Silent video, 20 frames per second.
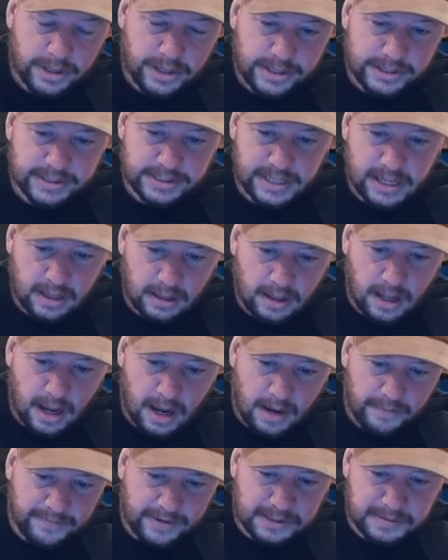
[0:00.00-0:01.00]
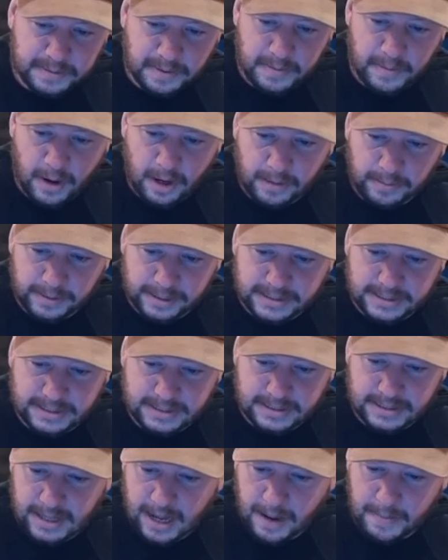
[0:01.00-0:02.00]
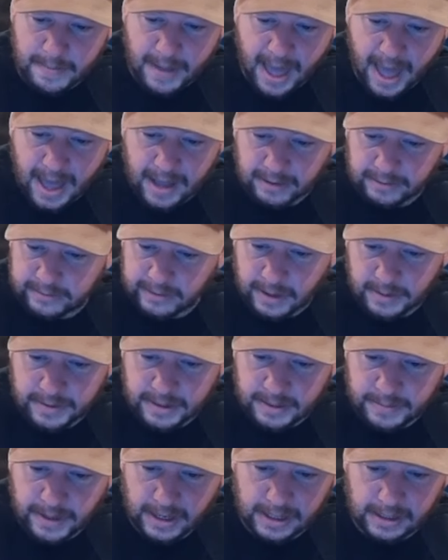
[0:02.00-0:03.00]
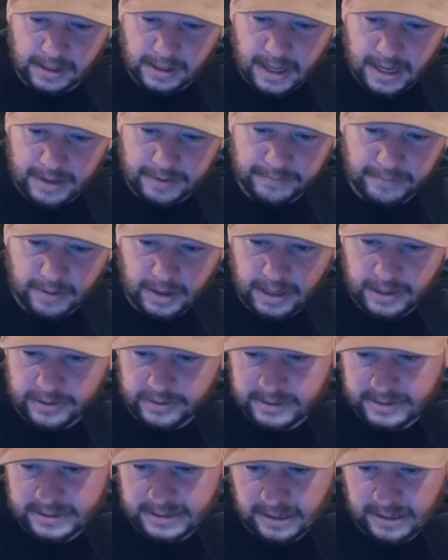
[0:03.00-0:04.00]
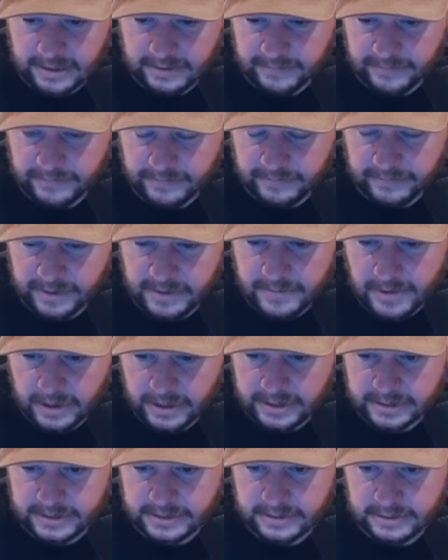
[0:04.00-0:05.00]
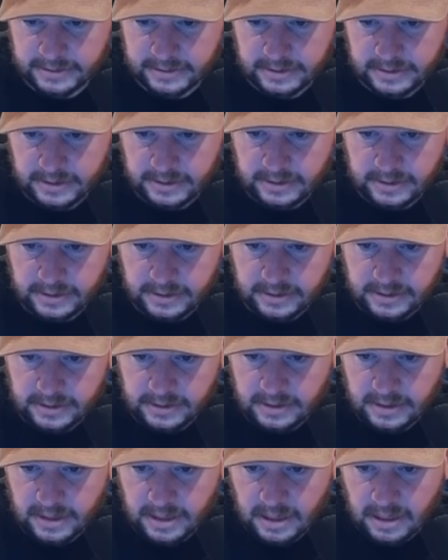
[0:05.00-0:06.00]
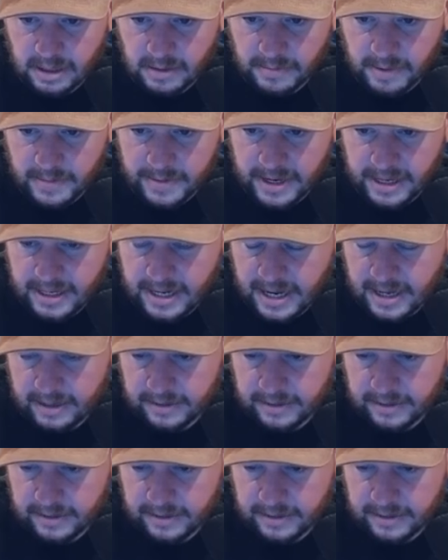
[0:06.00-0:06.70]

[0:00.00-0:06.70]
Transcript: can you sell? Uh, Facebook Marketplace is not bad. I mean, I'm not gonna lie. Uh, you can sell at flea markets. Um, I mean, I get